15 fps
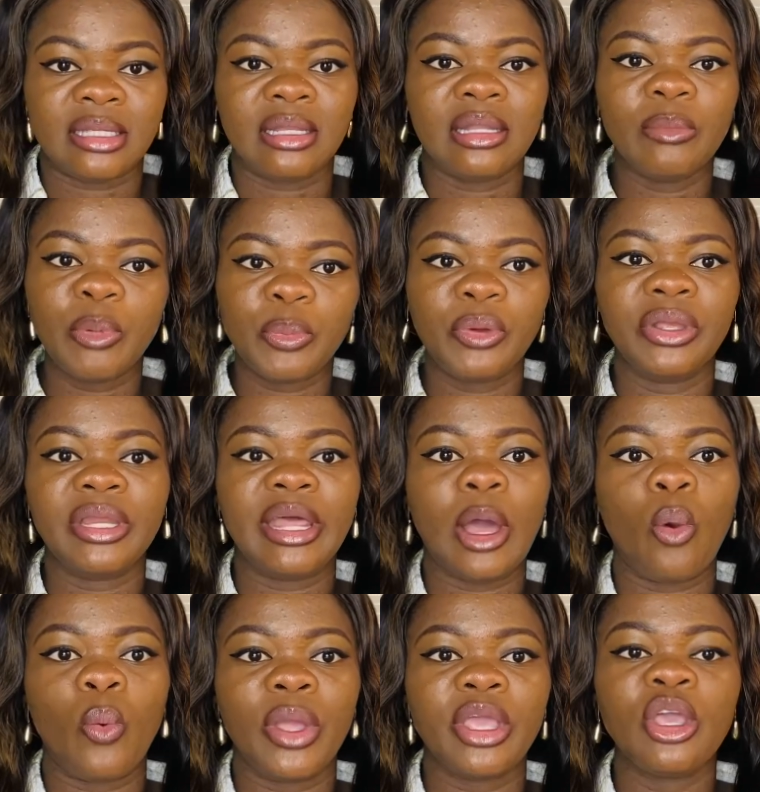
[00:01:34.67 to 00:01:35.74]
Let me put it that
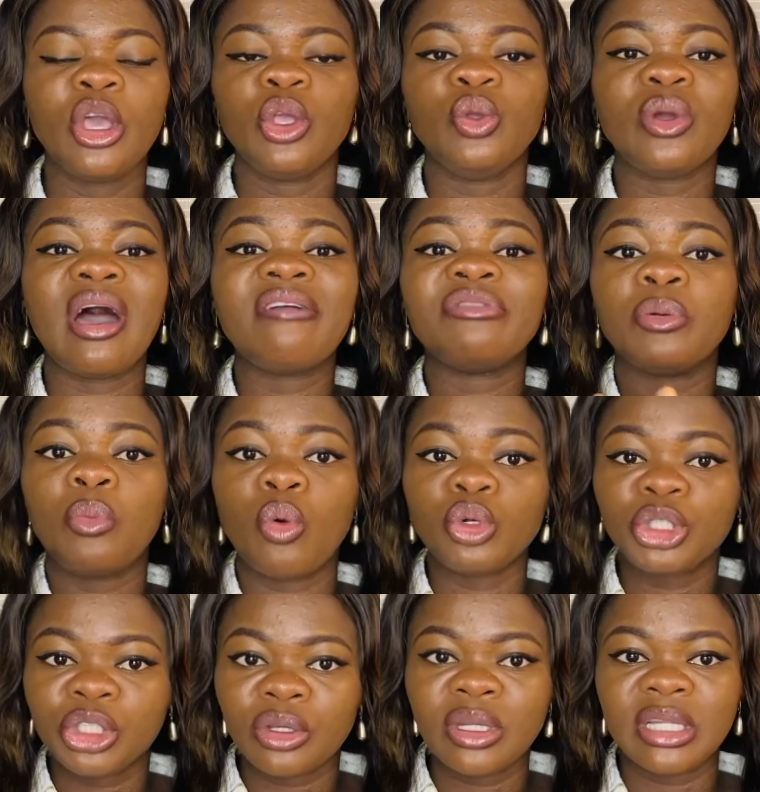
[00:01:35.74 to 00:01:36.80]
way. You have the
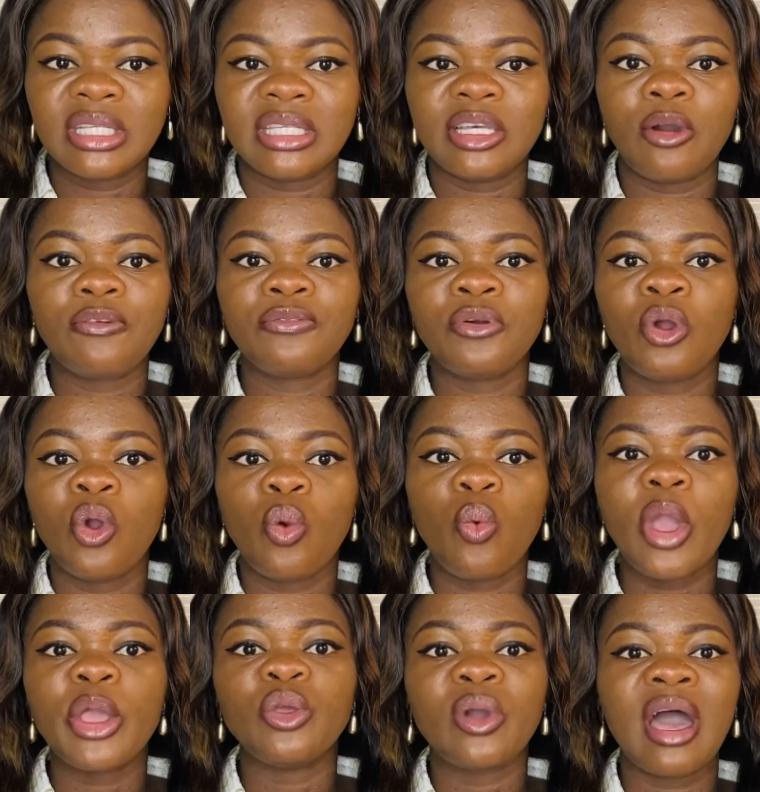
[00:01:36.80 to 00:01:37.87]
motion itself, where
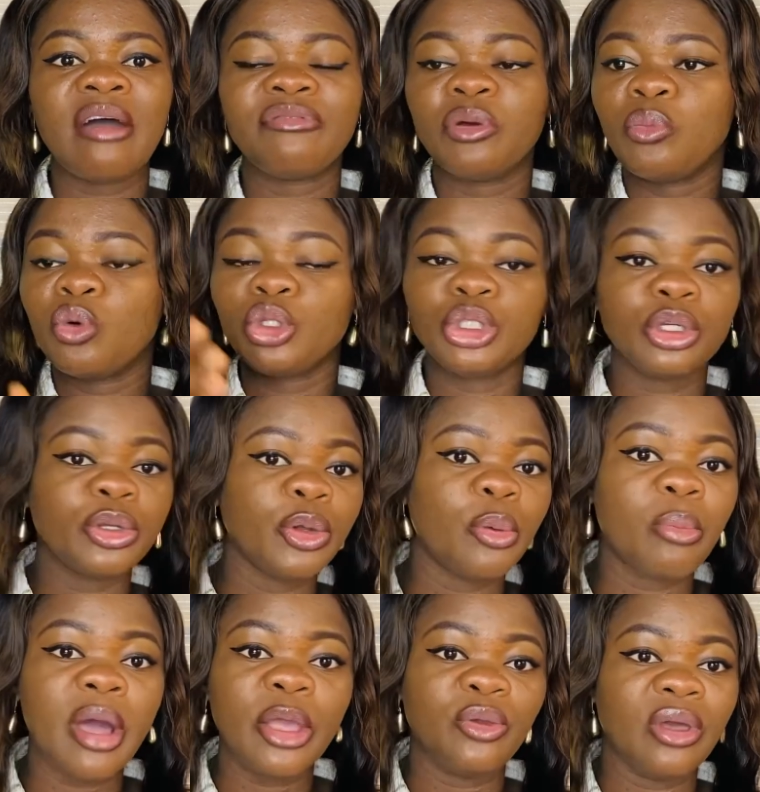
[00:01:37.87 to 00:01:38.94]
you have the motion
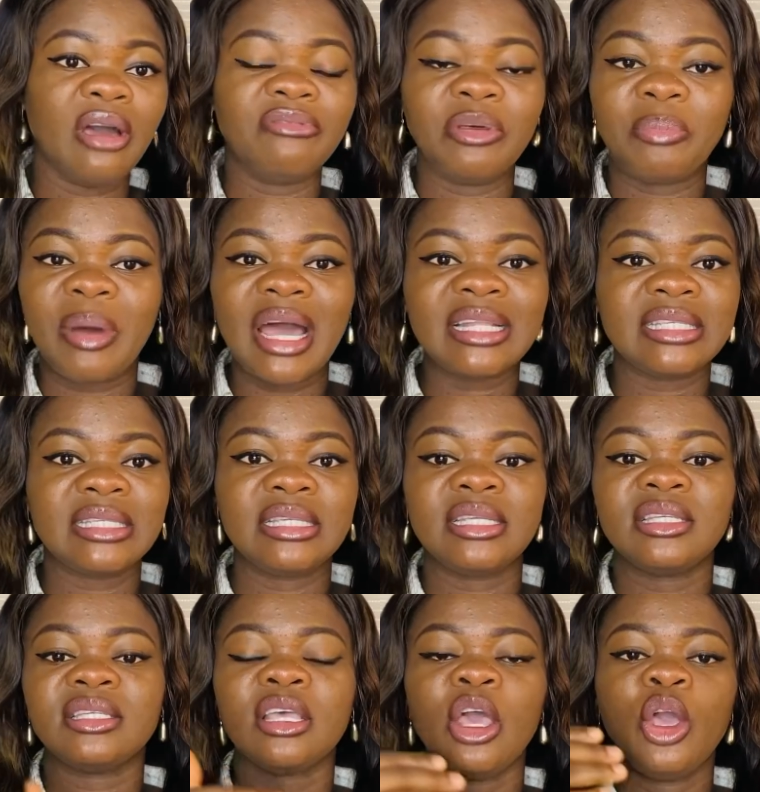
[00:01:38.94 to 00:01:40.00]
number, you have the
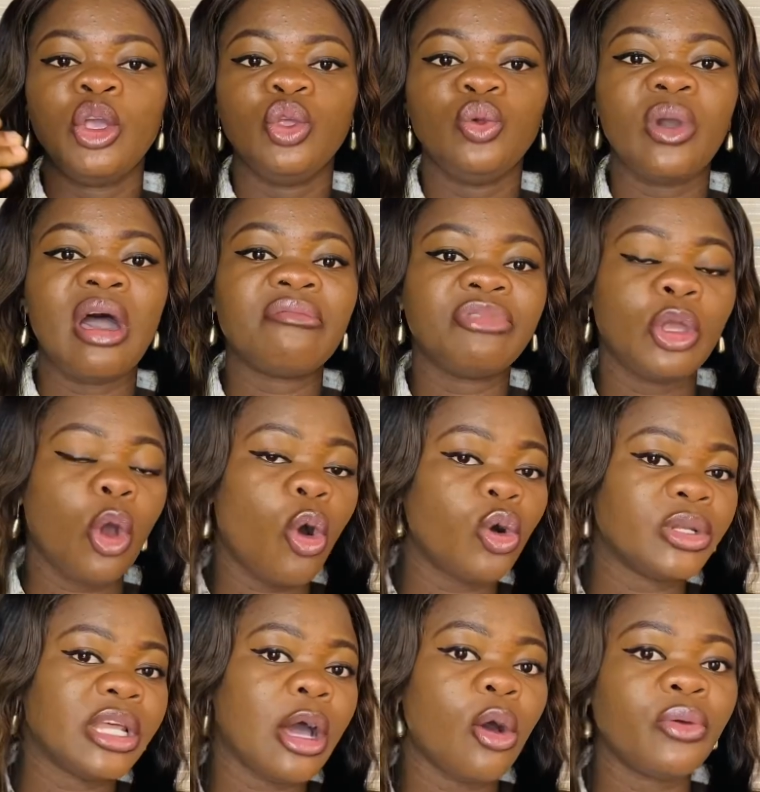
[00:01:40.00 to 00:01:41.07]
parties, you have the order
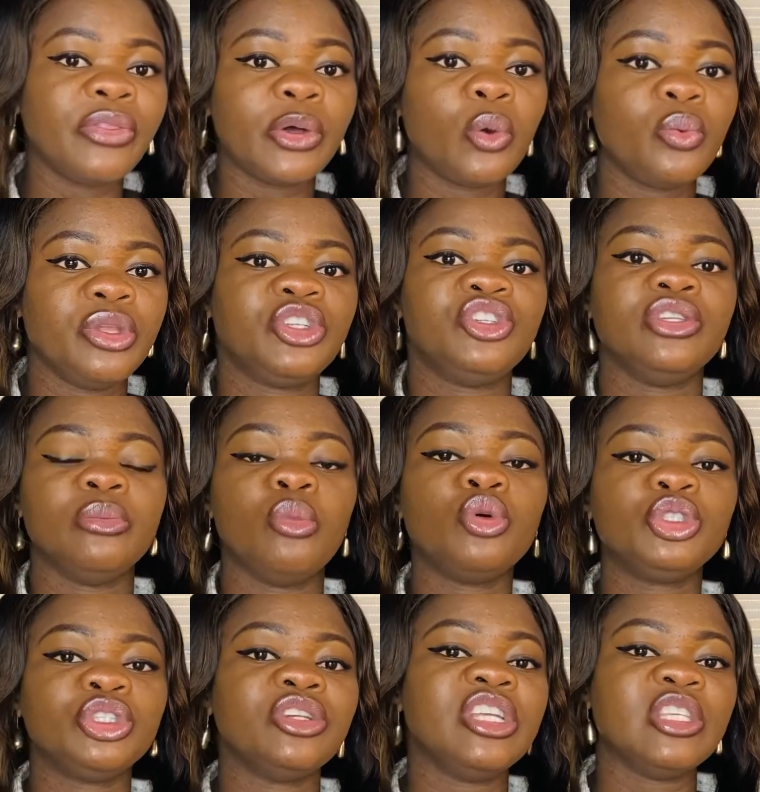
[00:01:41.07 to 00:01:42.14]
under which the
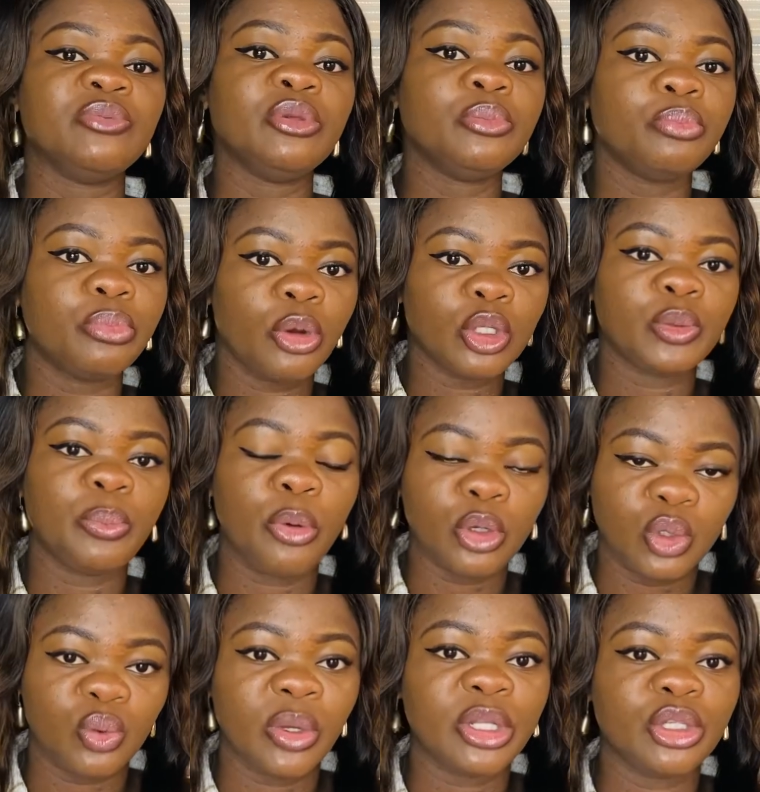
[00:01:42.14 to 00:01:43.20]
motion is being brought
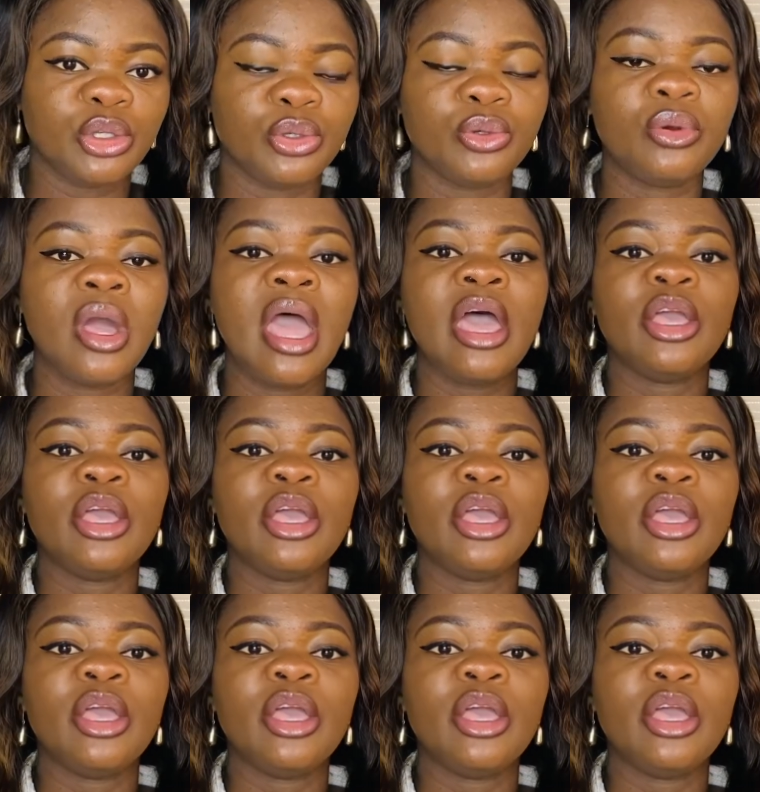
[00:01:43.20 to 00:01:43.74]
pursuant to.